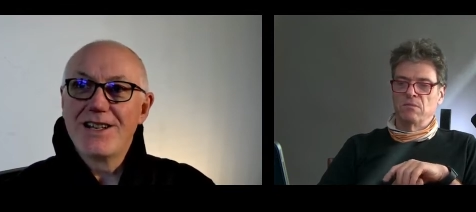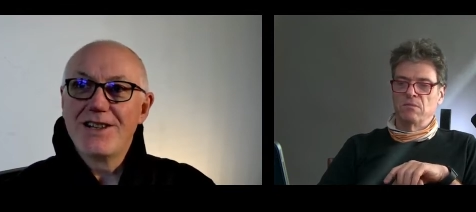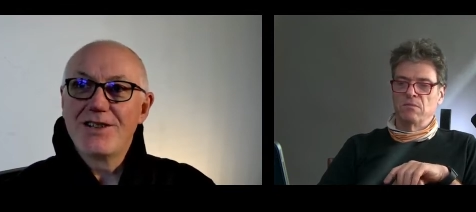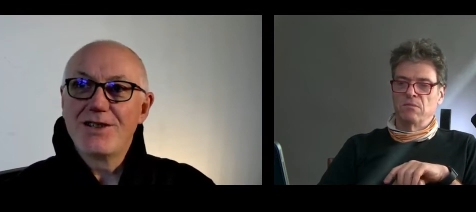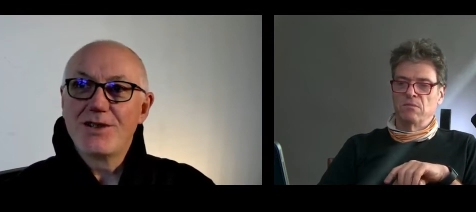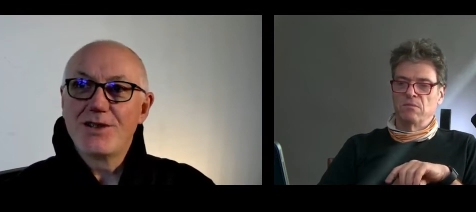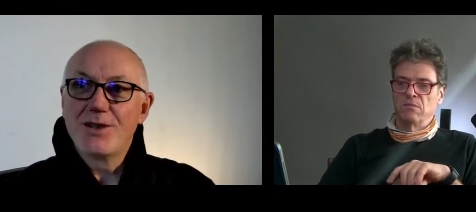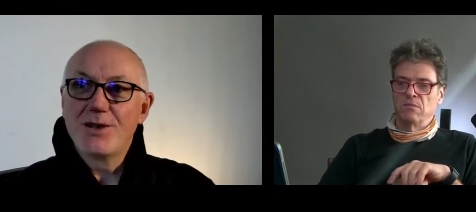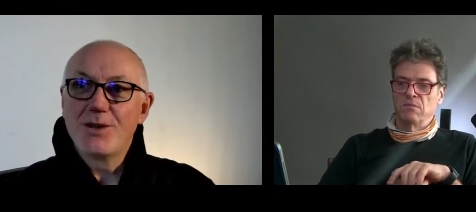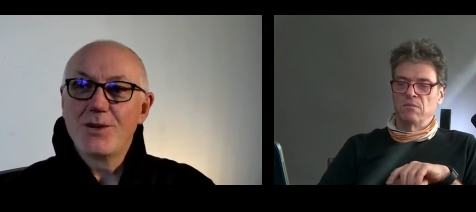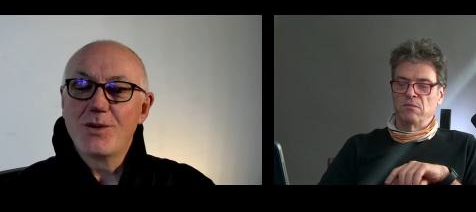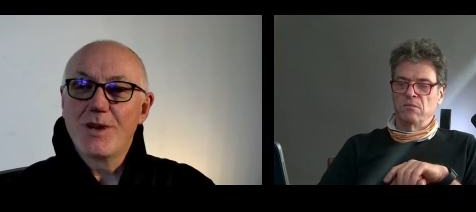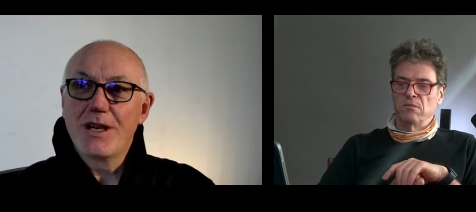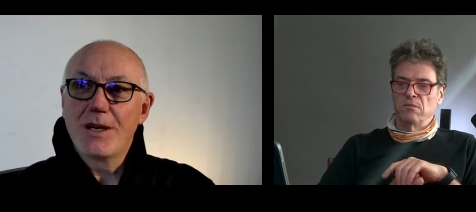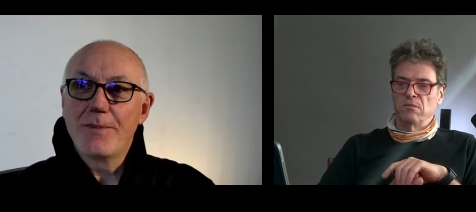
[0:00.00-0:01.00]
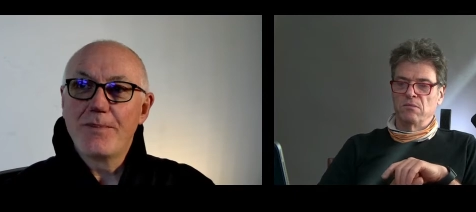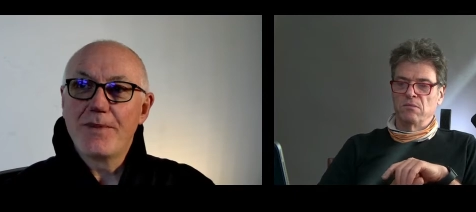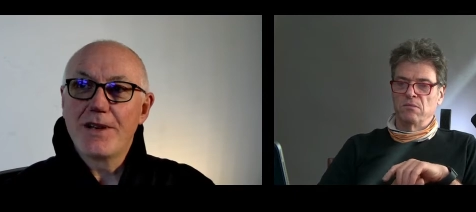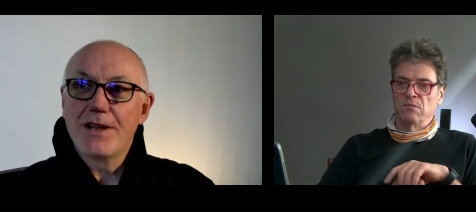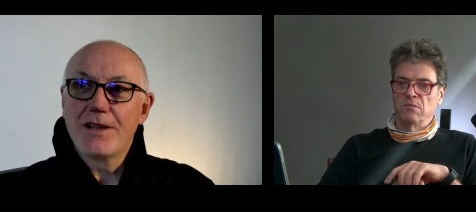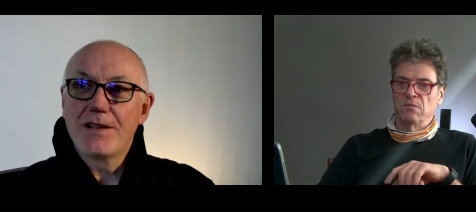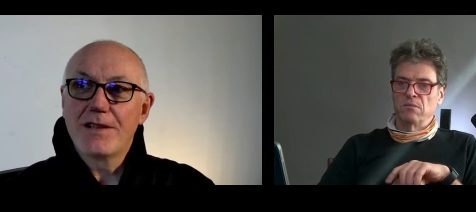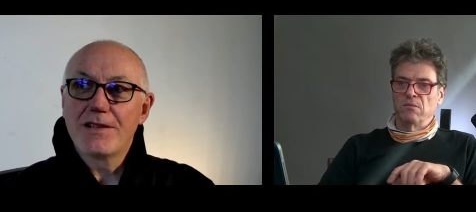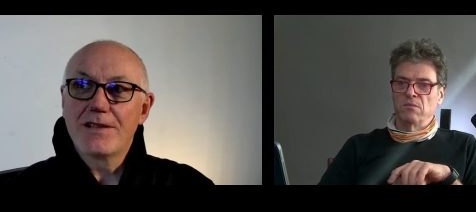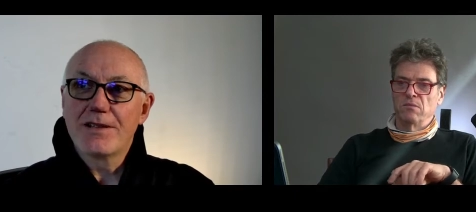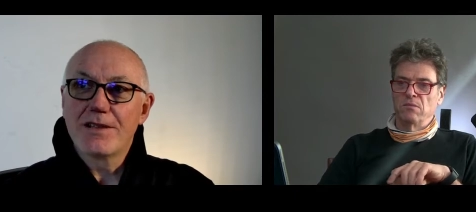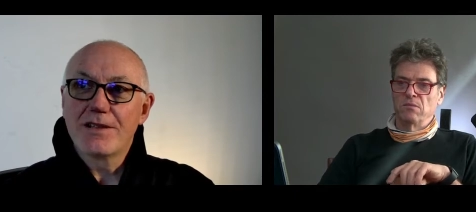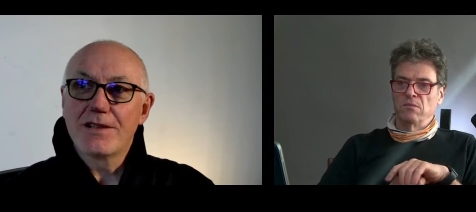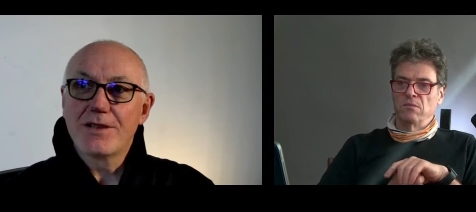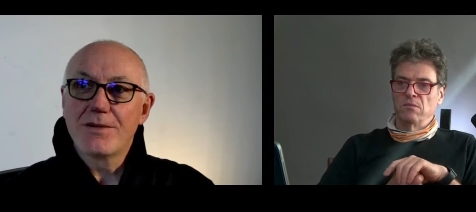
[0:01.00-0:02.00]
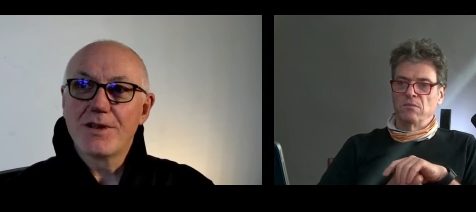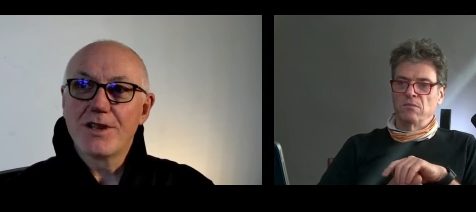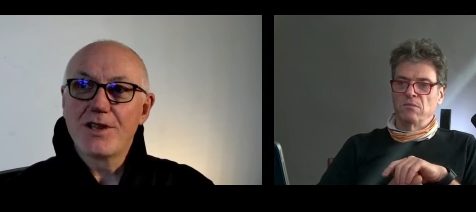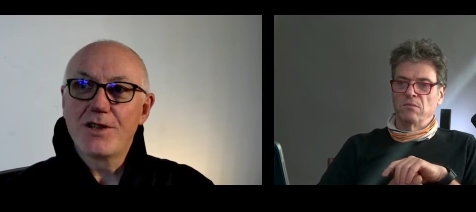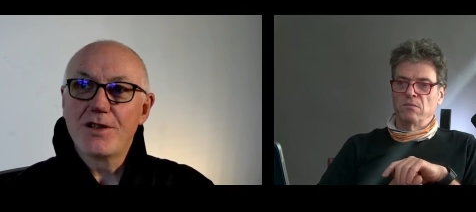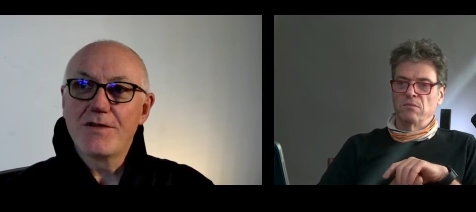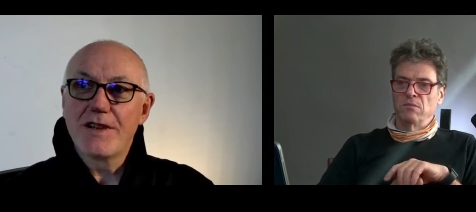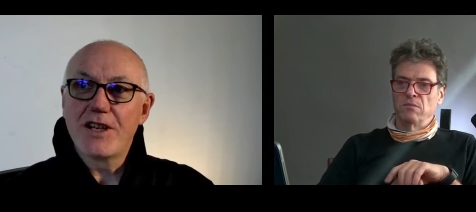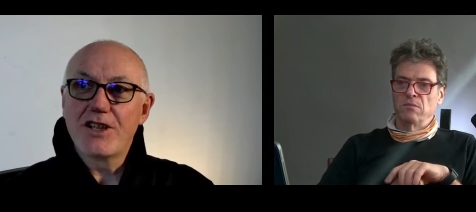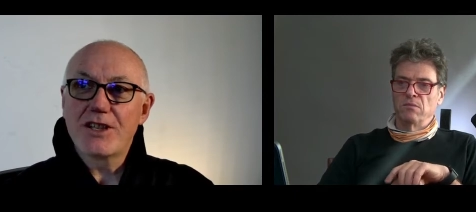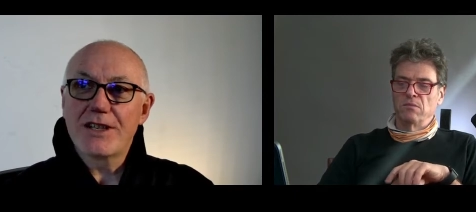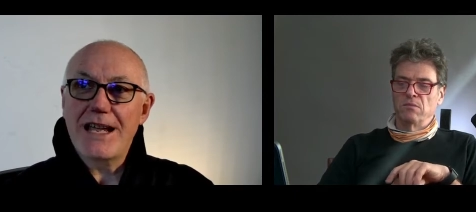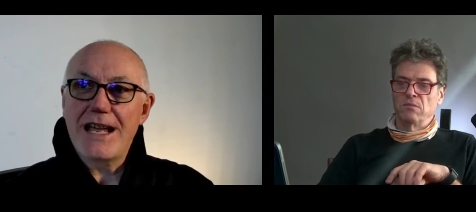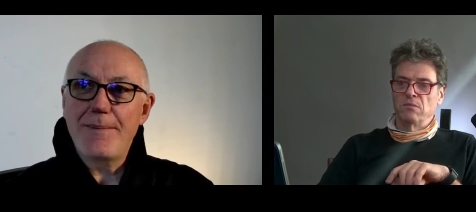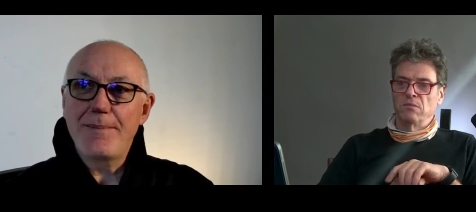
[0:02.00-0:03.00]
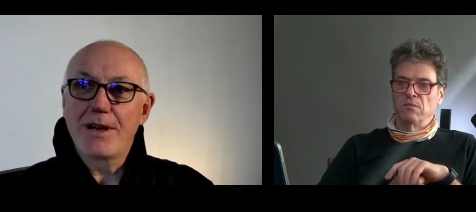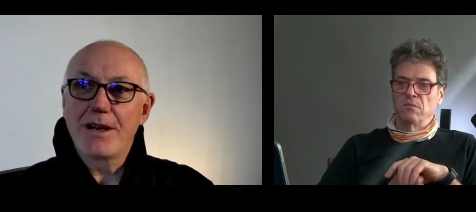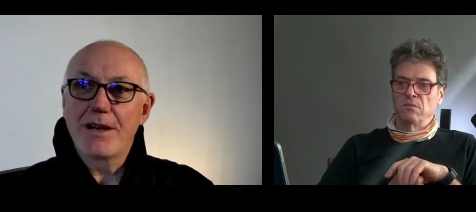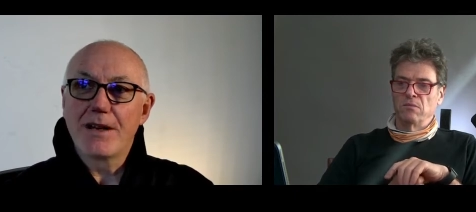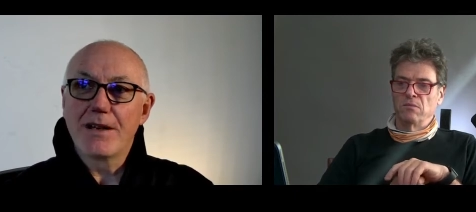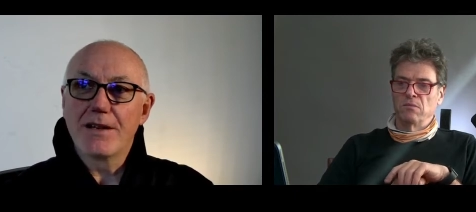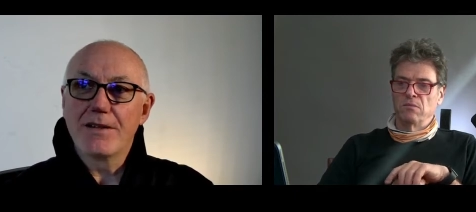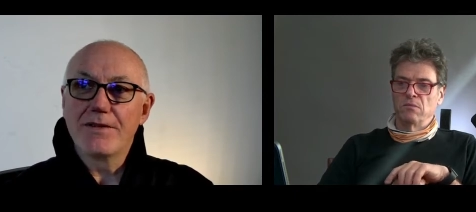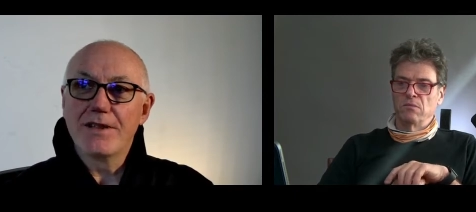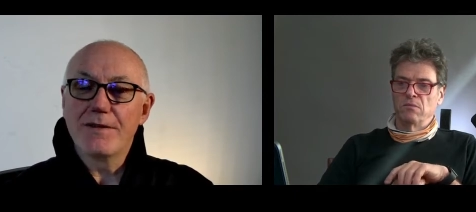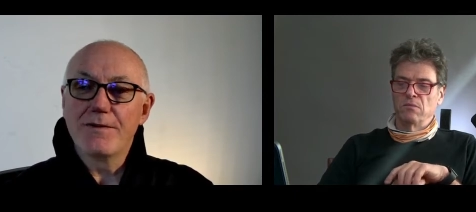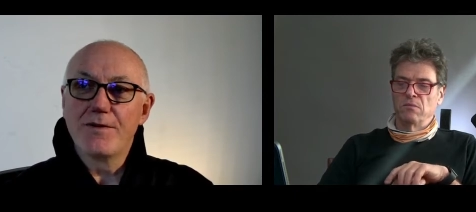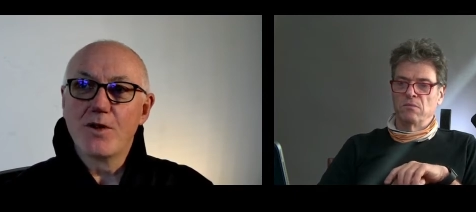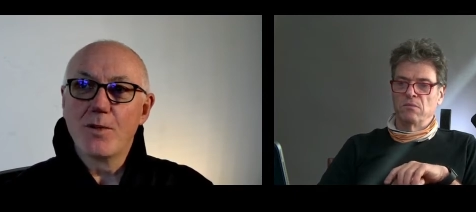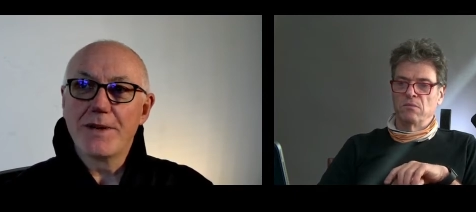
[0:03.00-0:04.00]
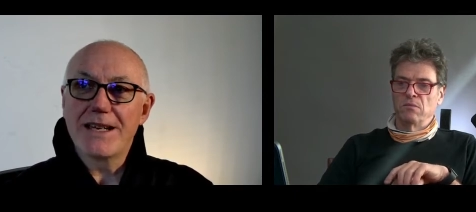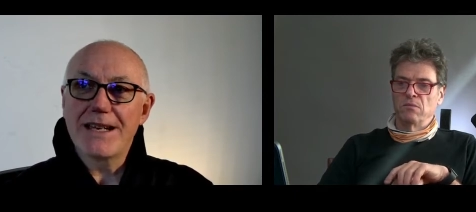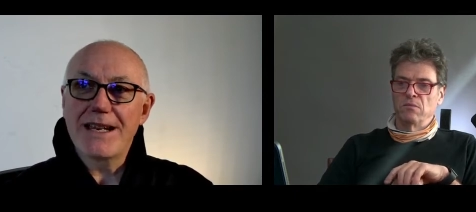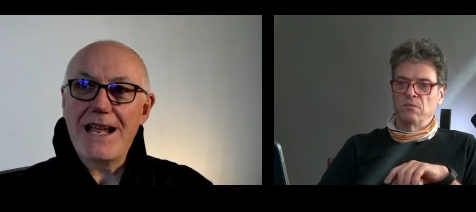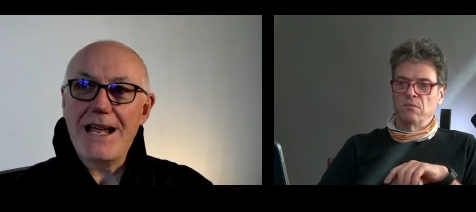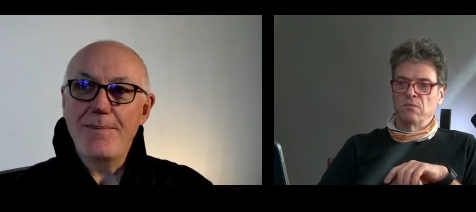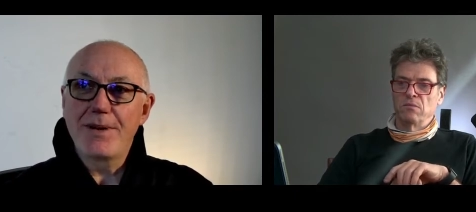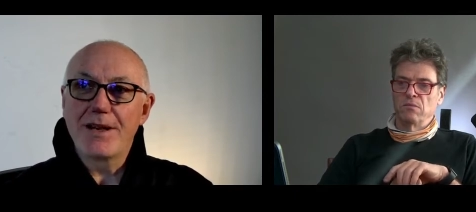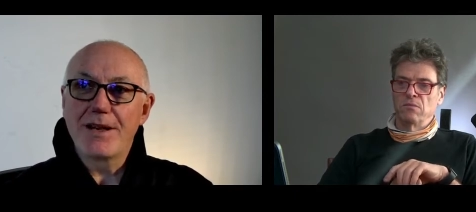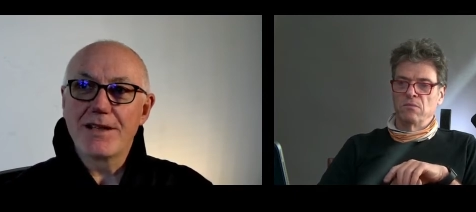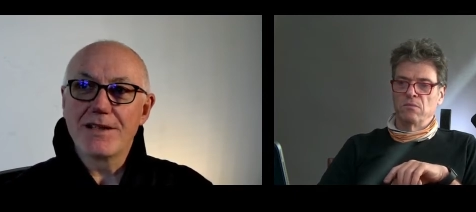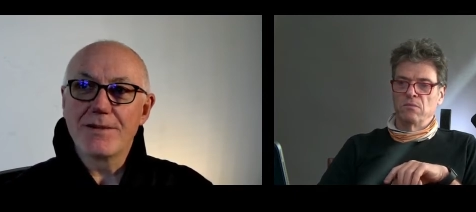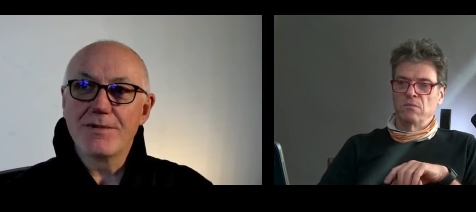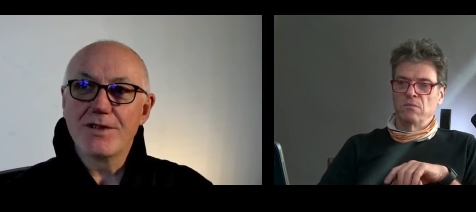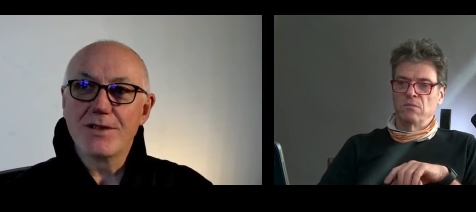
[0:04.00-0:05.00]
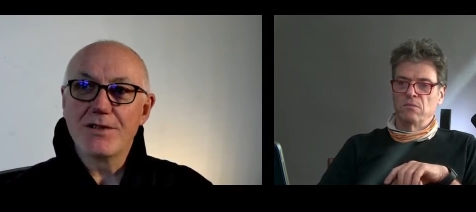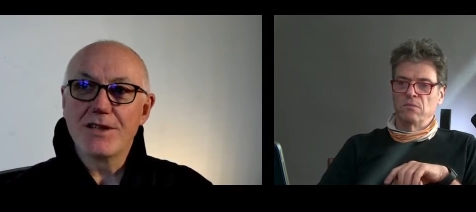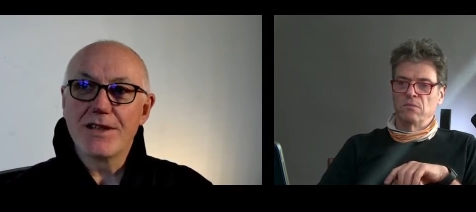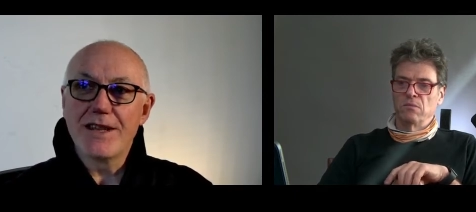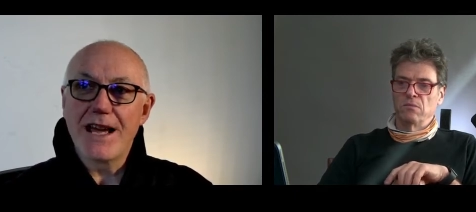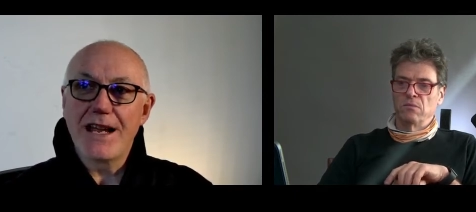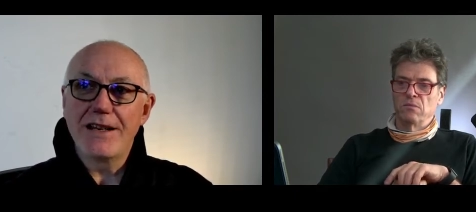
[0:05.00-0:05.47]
Speaker 1: to um, to, to accuse venture capital of deforming capitalism due to that